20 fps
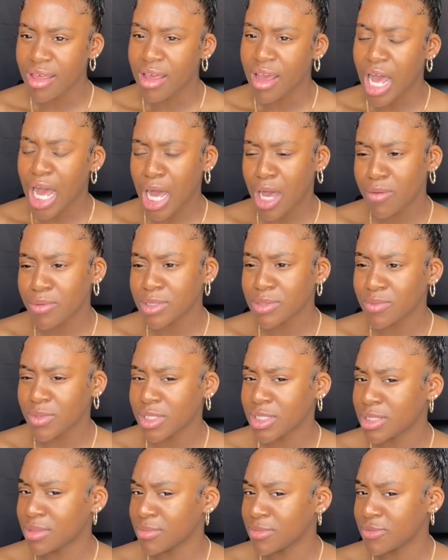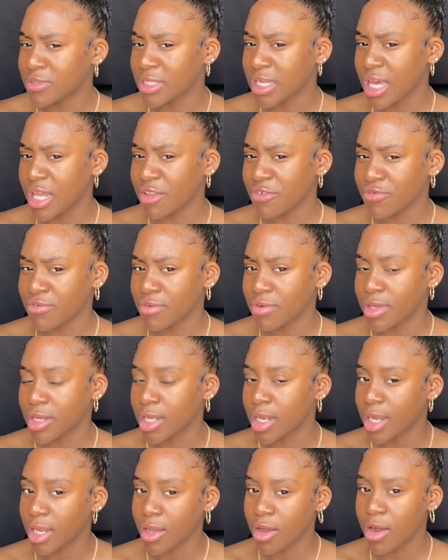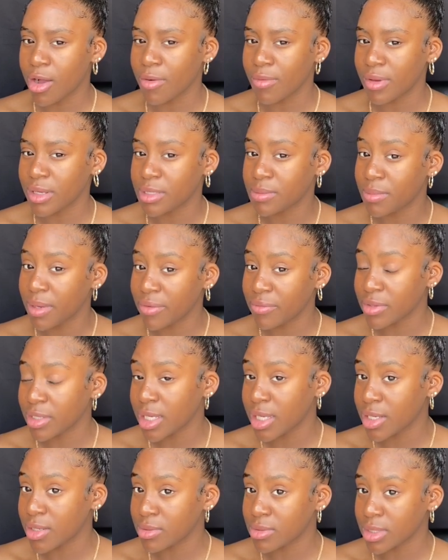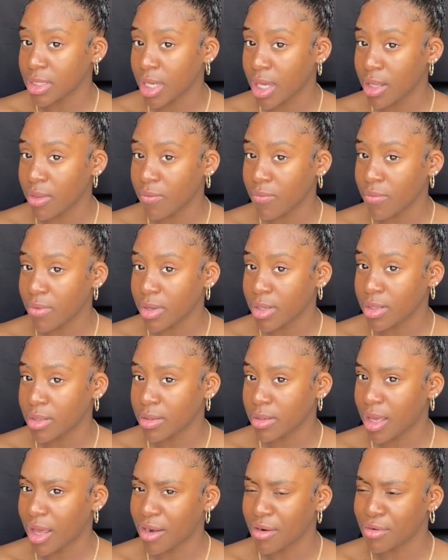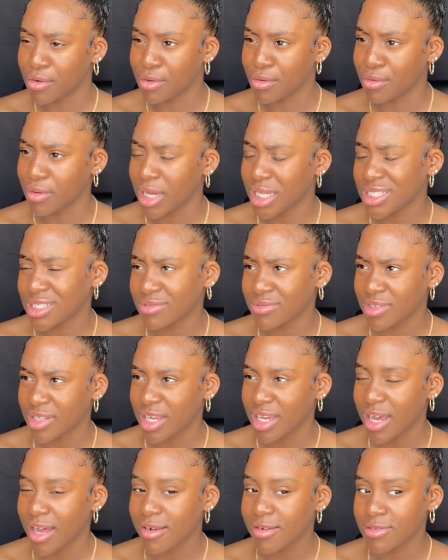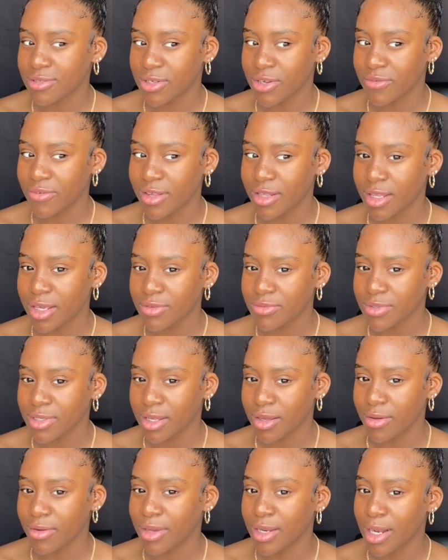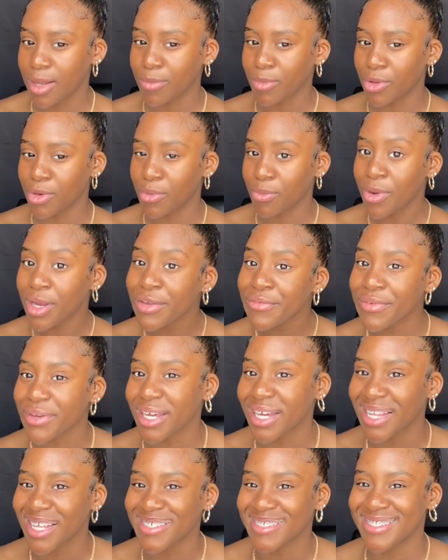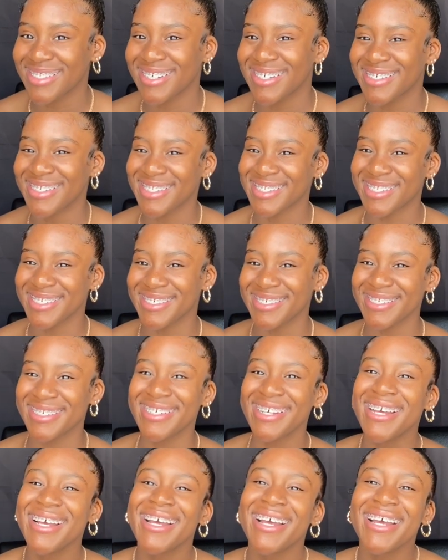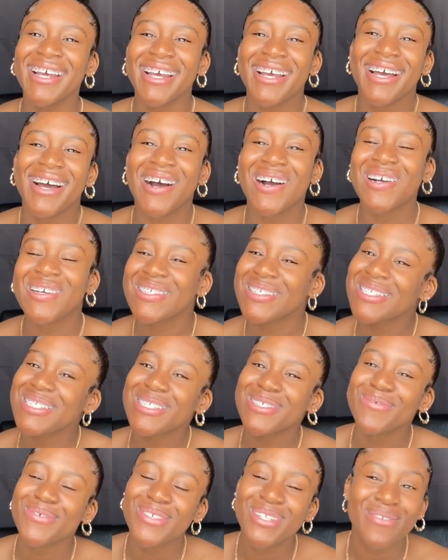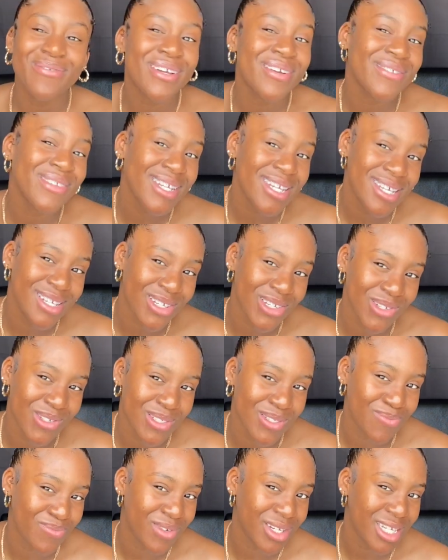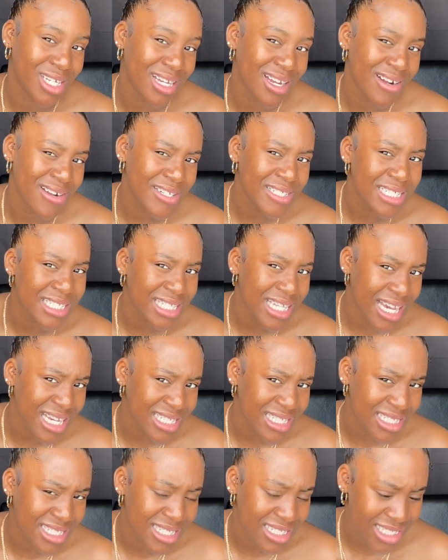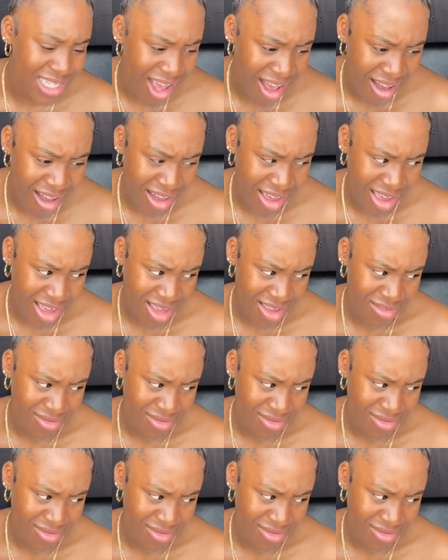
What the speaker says: I always wanted to move to California, like always. Beverly Hills in California. I don't know. I just feel like I deserve that lifestyle, and I'm gonna work for that lifestyle. So I always wanted to move to Beverly Hills, but I heard the taxes is high.